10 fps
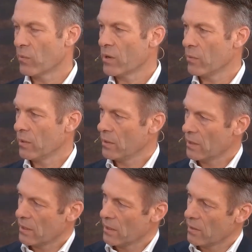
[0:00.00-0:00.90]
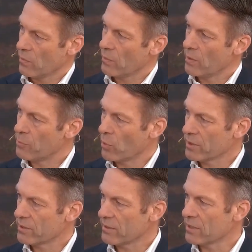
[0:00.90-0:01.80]
we
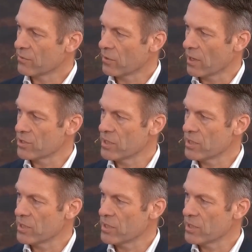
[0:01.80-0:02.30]
reported end of last